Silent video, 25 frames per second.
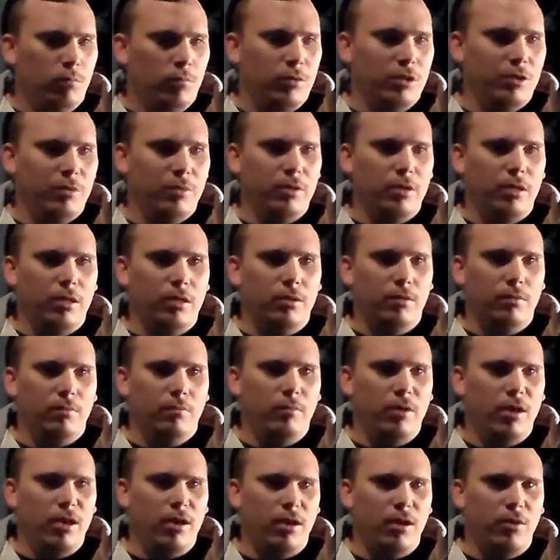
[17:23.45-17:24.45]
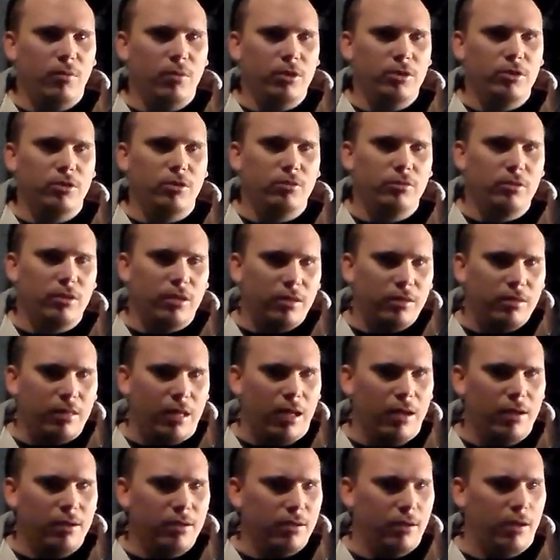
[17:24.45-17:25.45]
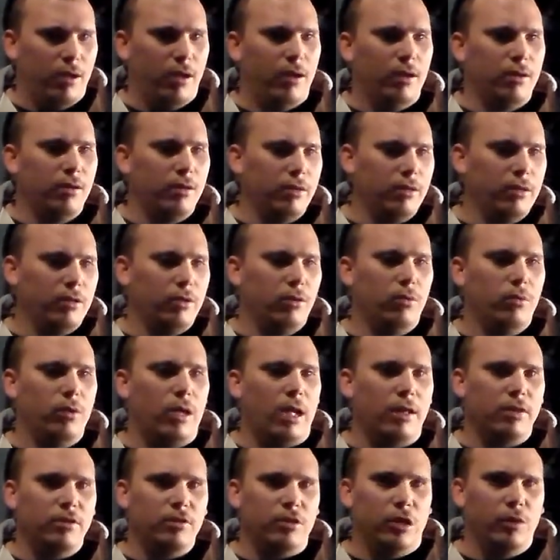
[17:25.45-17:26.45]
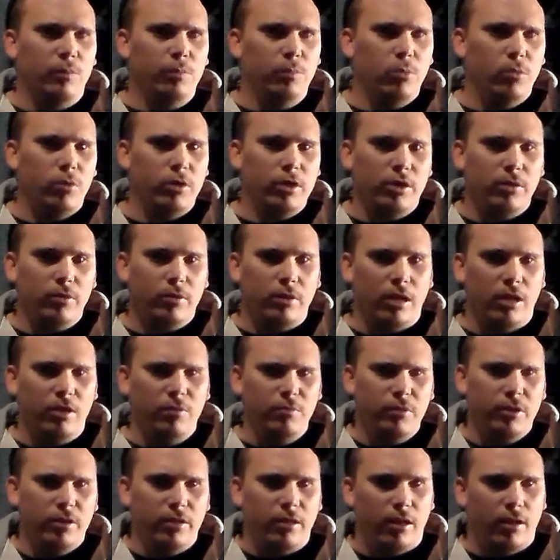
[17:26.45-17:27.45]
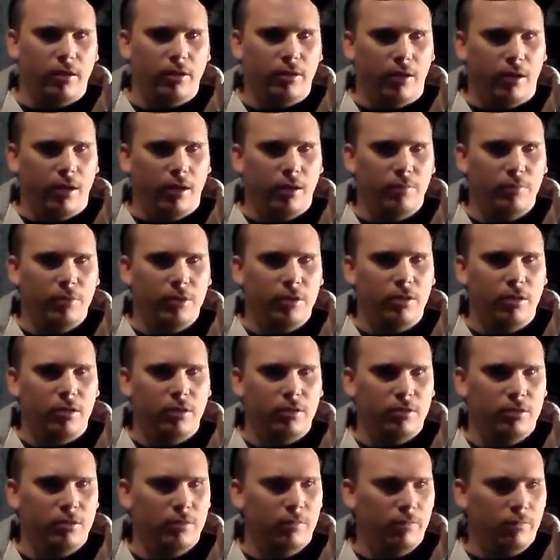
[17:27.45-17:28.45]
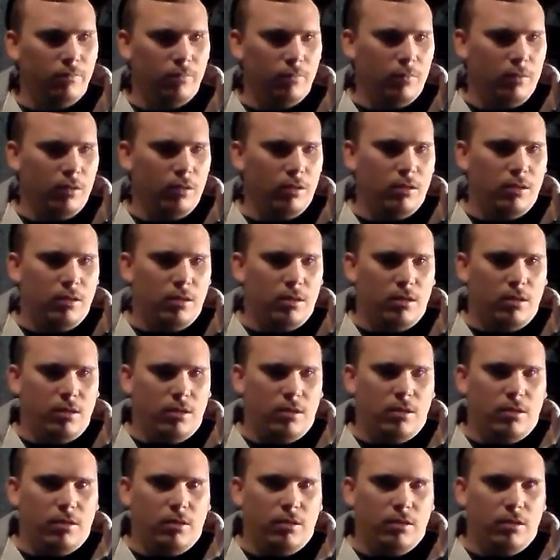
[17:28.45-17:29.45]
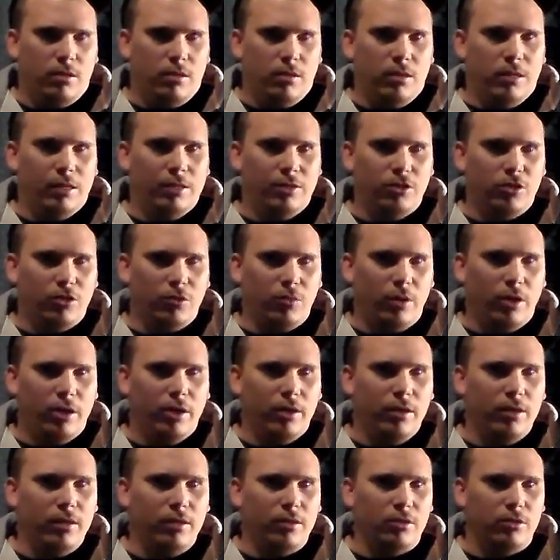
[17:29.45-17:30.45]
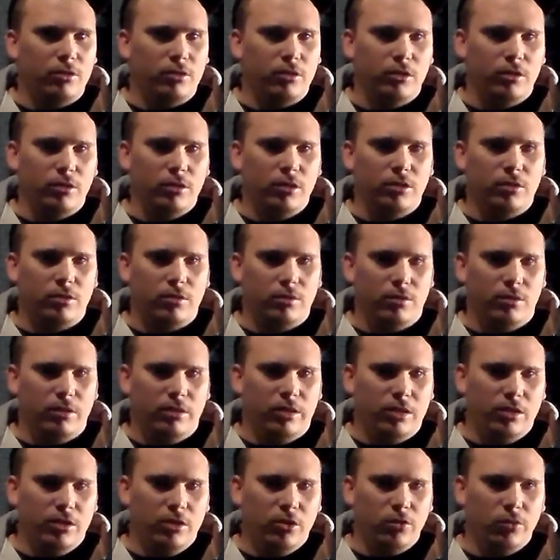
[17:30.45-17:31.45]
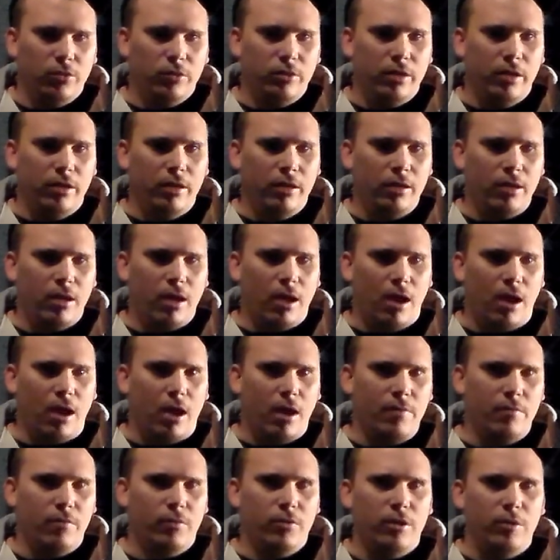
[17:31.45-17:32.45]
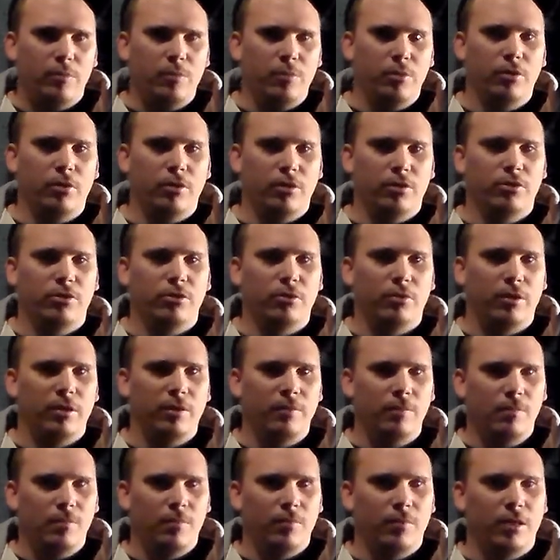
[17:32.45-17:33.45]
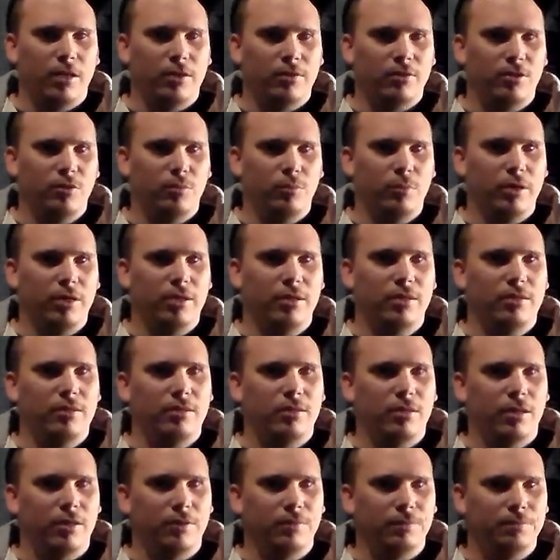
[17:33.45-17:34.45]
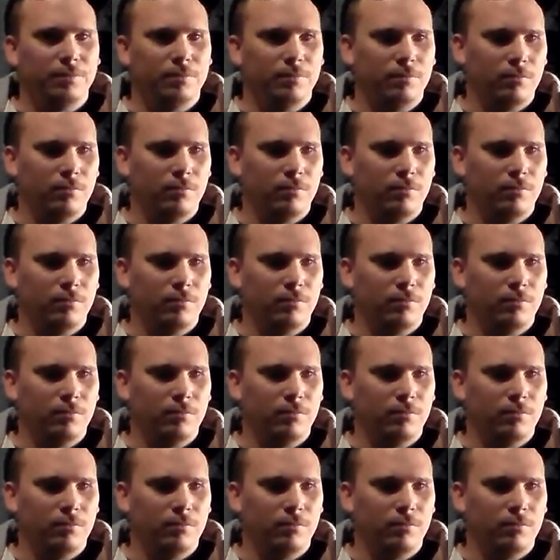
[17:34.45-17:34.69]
And you're like, man, I wish I was like that guy. And you know, at some point, you can be that guy because it's the way it is. You get out of what you put into it. That's the biggest thing.